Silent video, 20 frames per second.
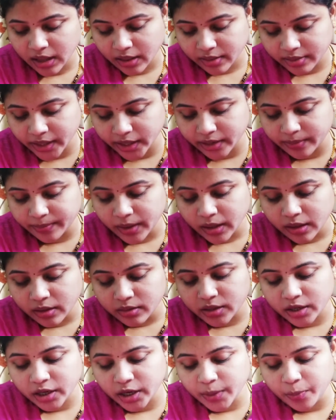Then
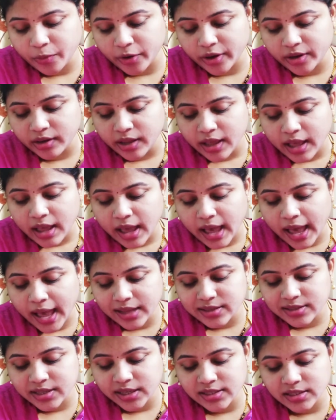third point,
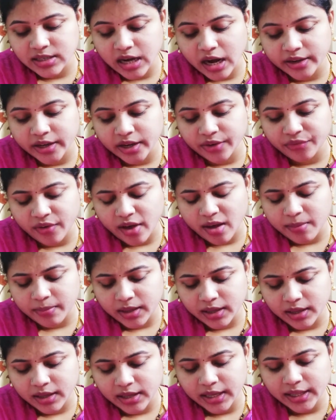as he started
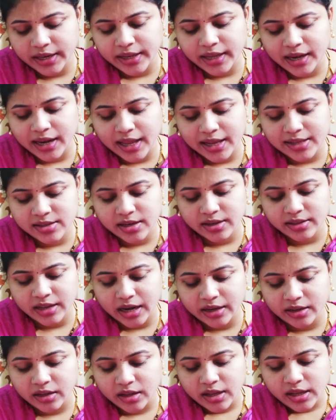farming, he realized
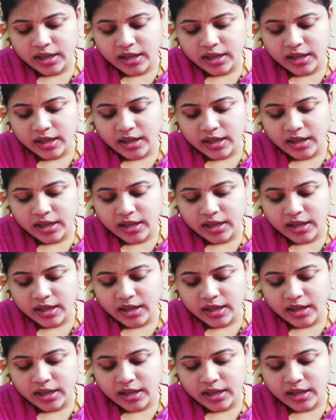that